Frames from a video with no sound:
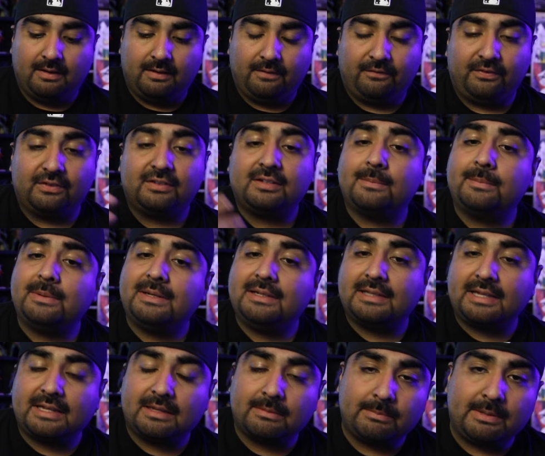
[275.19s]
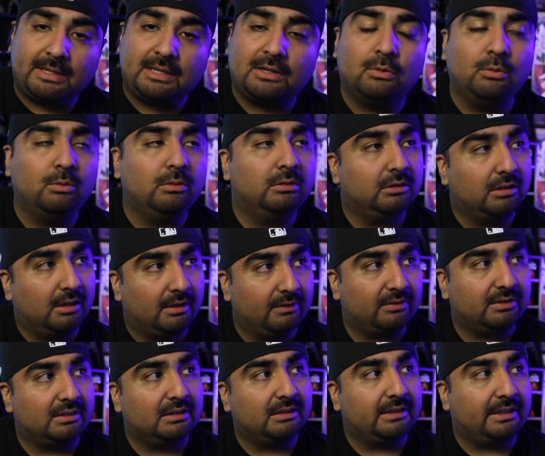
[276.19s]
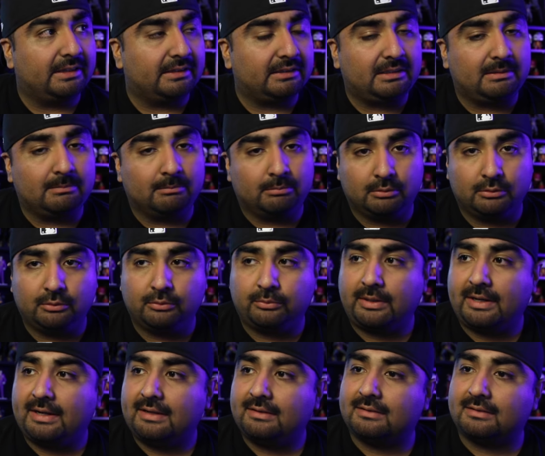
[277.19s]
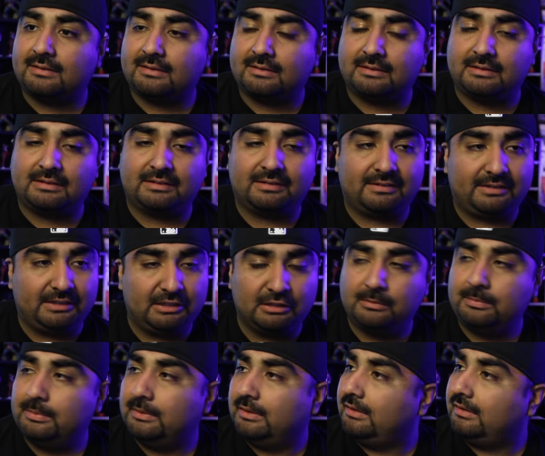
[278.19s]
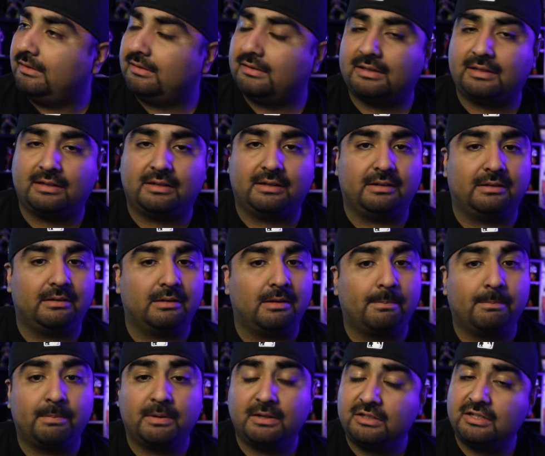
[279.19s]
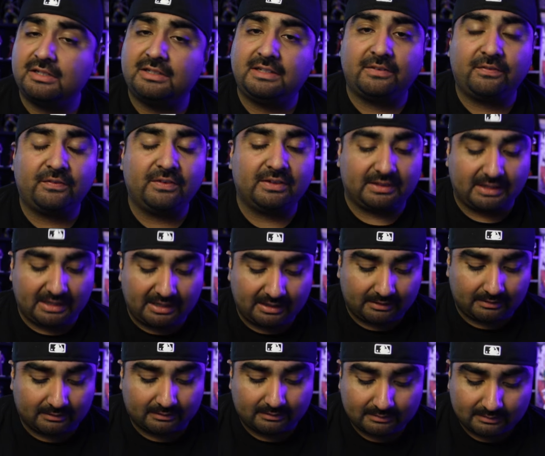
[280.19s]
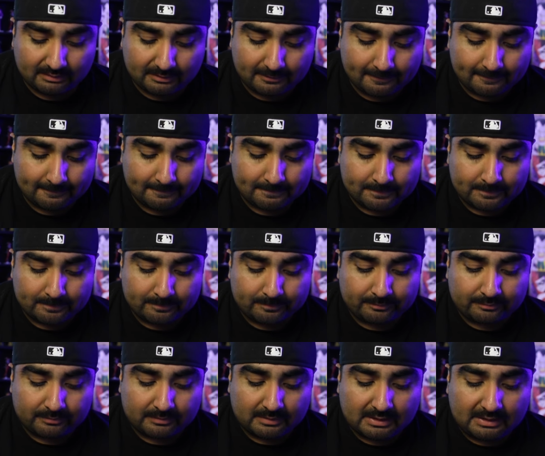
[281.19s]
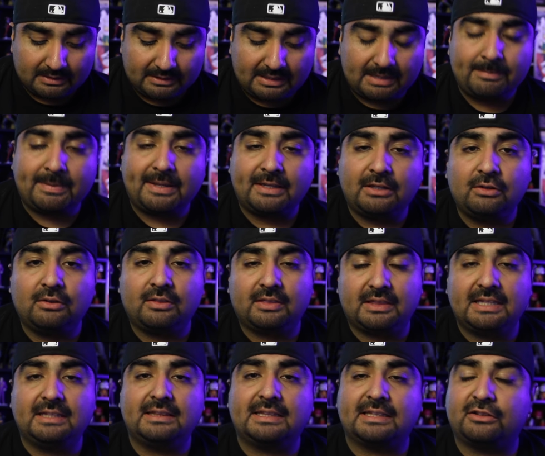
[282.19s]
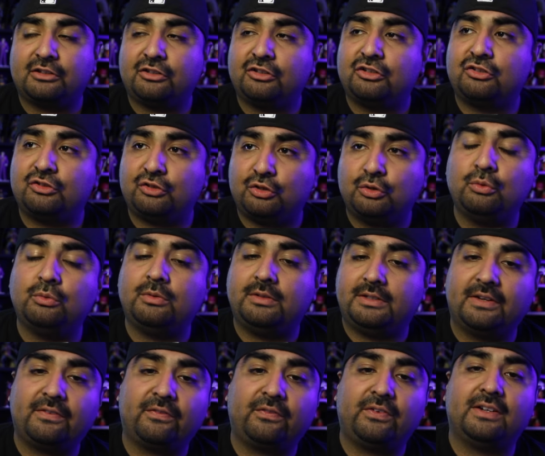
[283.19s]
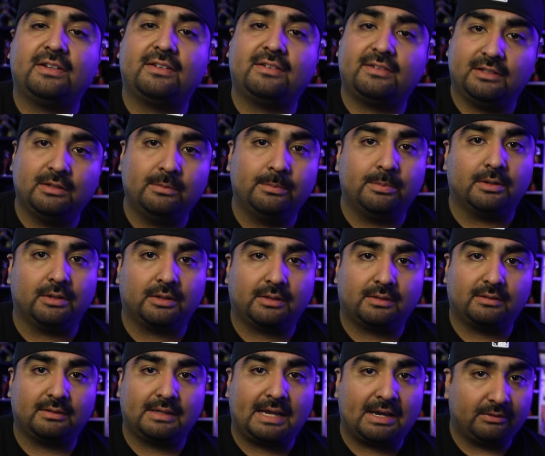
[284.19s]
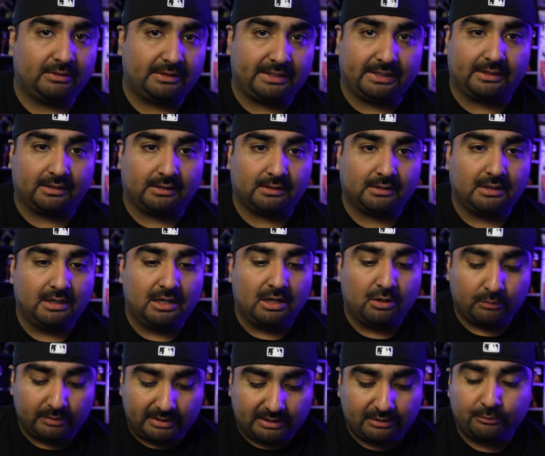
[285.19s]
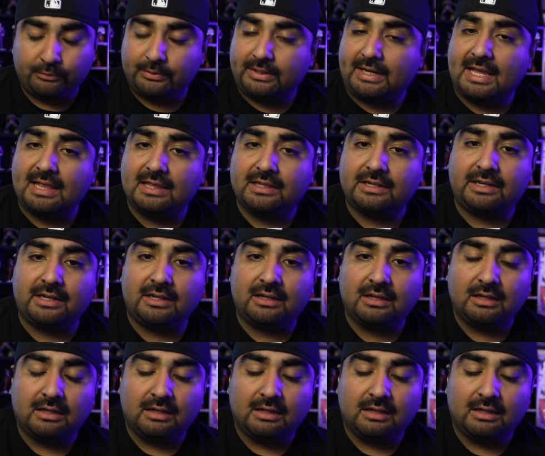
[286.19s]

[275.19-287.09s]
for somebody like me who loves collecting Blu-rays and steelbooks and a bunch of different things, they make you think that there's two different steelbooks out there, when in reality